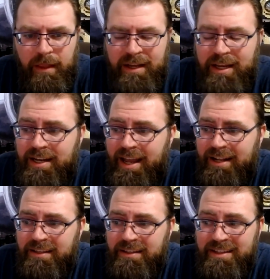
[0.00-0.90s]

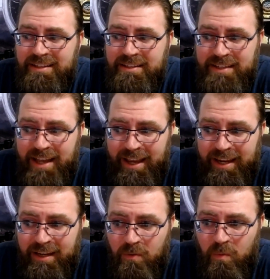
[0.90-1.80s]
connect to the
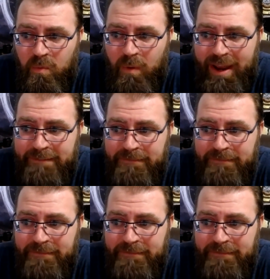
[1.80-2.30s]
design way